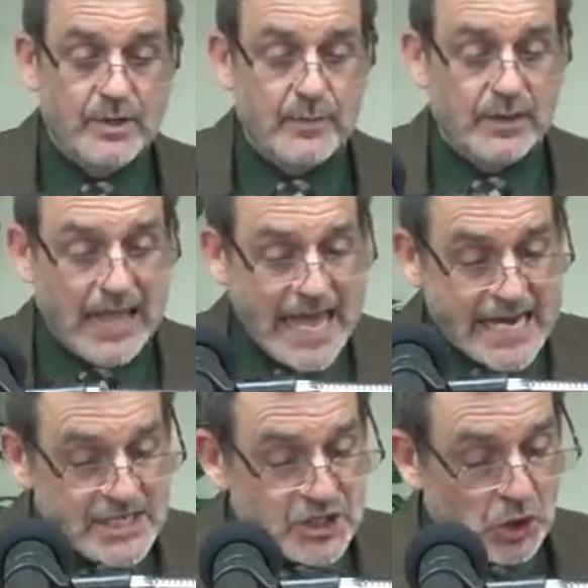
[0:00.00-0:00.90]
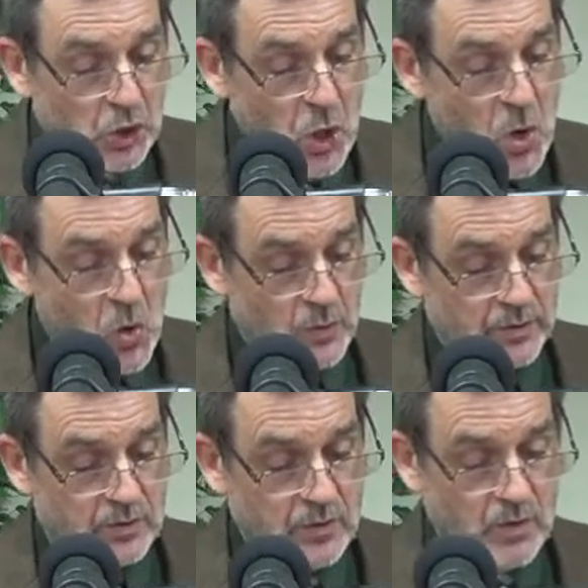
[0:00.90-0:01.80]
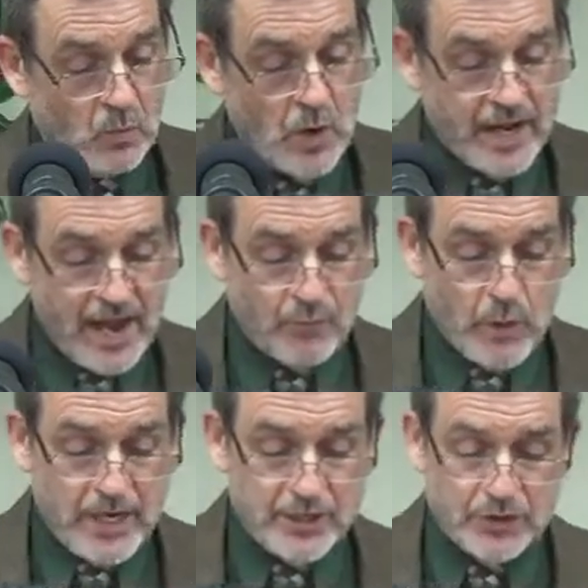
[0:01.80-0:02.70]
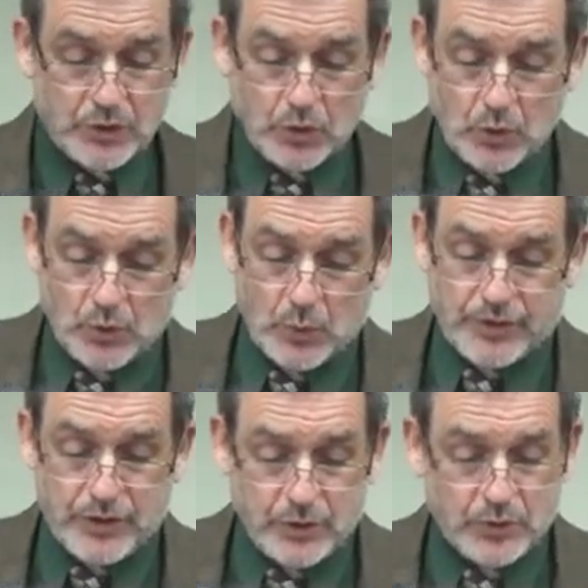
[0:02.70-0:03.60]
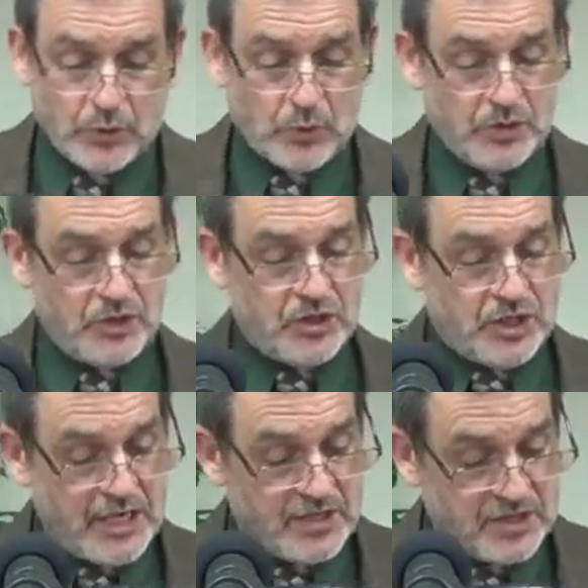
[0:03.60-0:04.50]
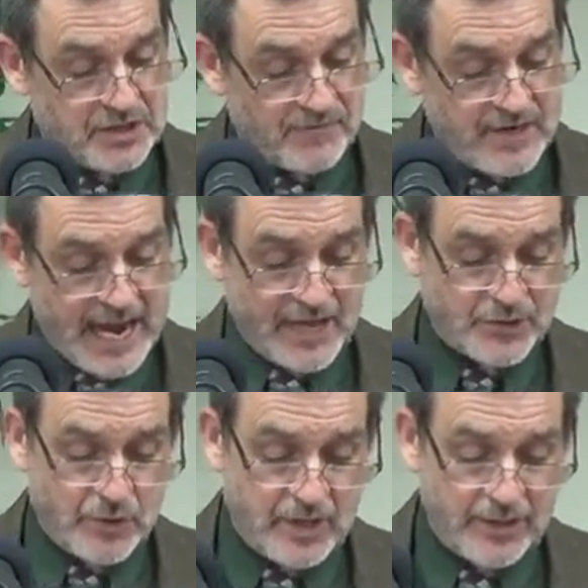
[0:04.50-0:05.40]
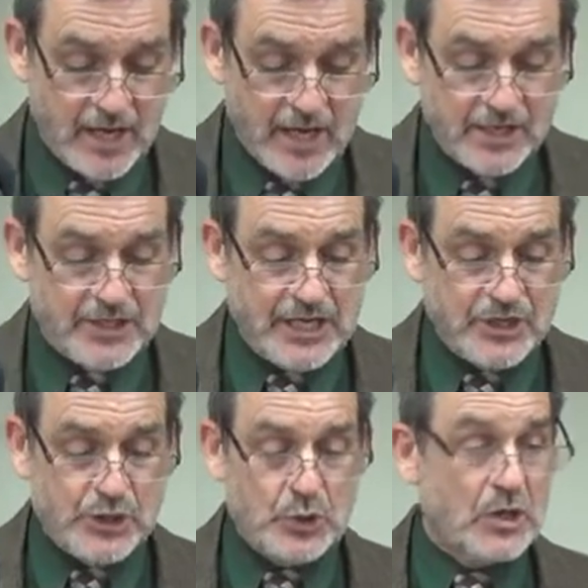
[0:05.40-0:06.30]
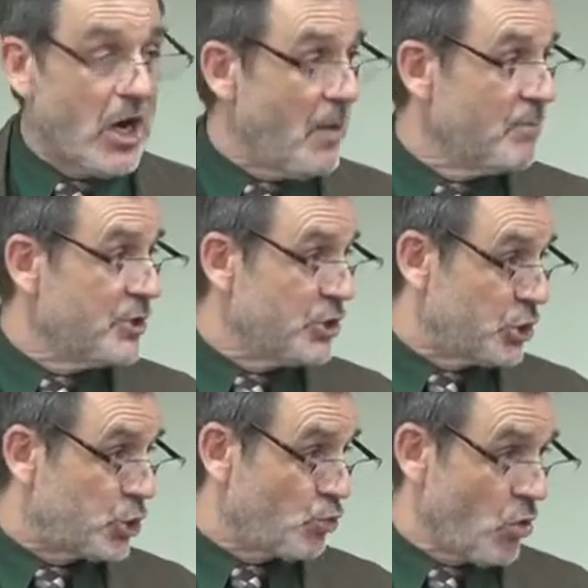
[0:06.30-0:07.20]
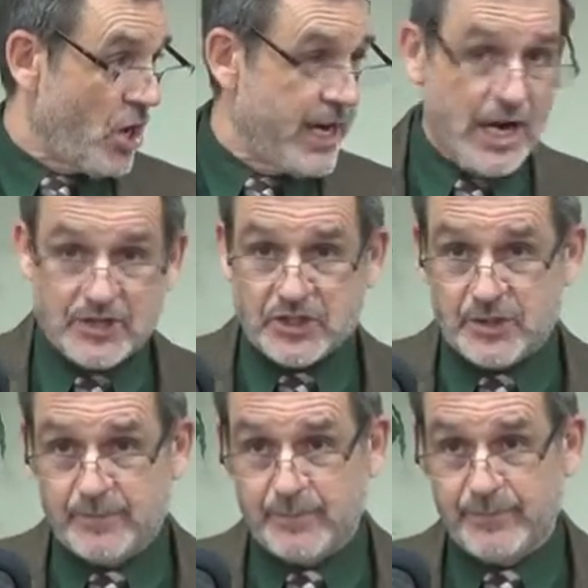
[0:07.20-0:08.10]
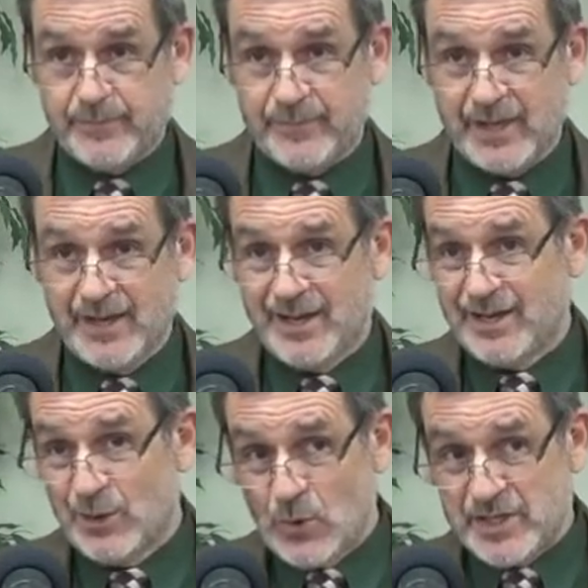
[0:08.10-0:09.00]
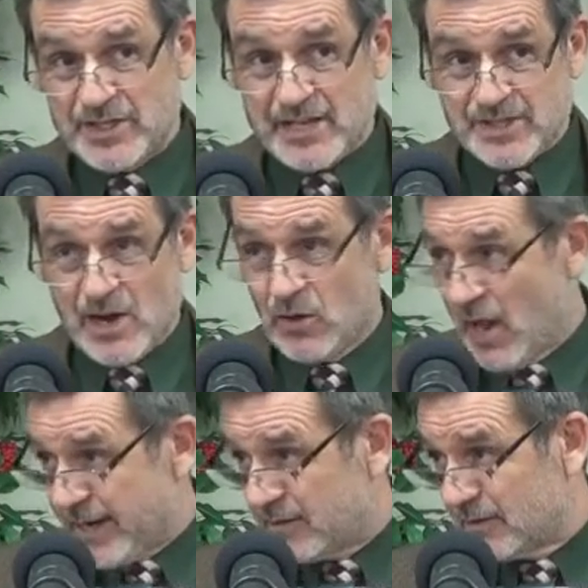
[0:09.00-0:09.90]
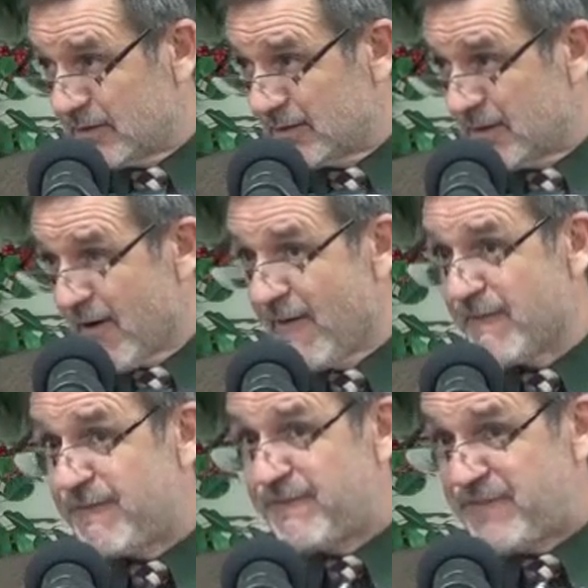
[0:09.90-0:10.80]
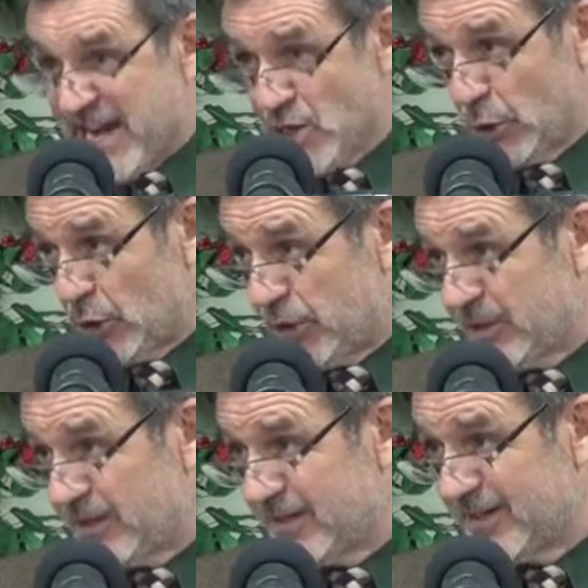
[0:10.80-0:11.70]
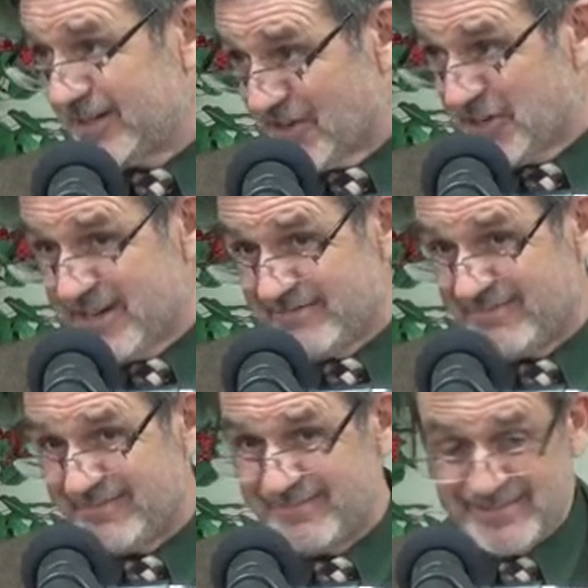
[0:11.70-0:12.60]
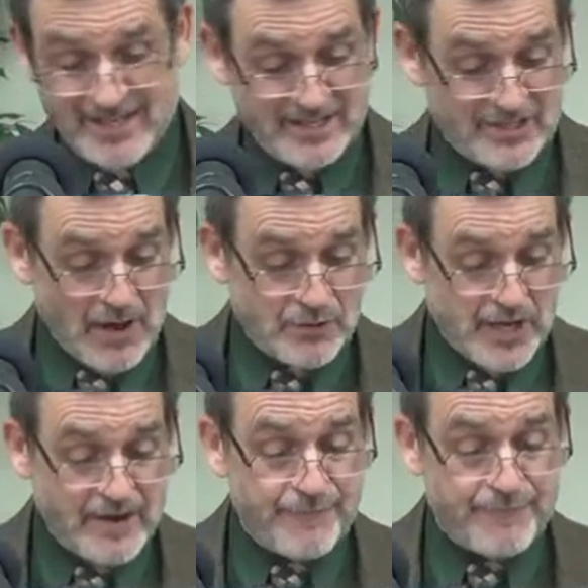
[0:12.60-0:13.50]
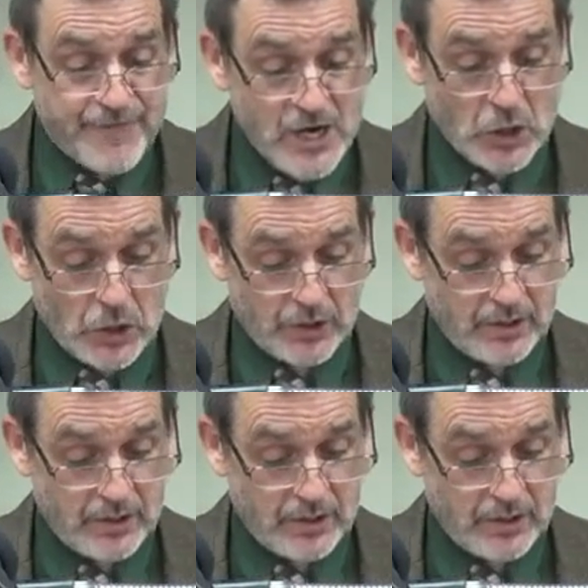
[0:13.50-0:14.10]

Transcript: Let us alone. What have we to do with you, Jesus of Nazareth? Did you come to destroy us? You know, what does that sound like? Fear, doesn't it? Sounds like fear.